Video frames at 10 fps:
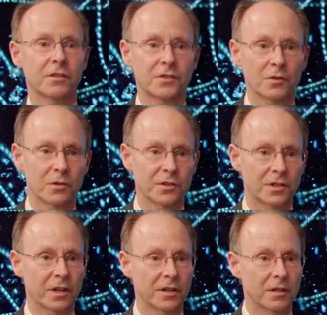So we're
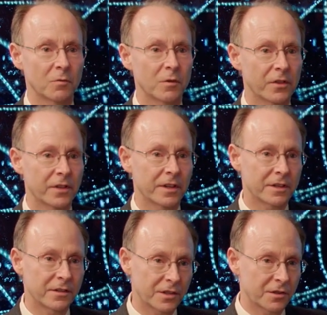starting with
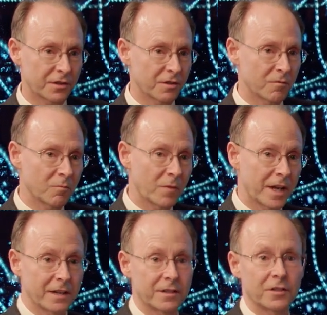a system
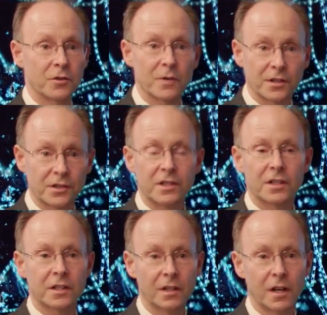at
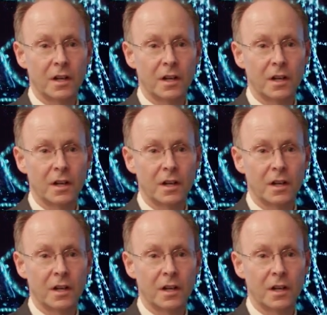USC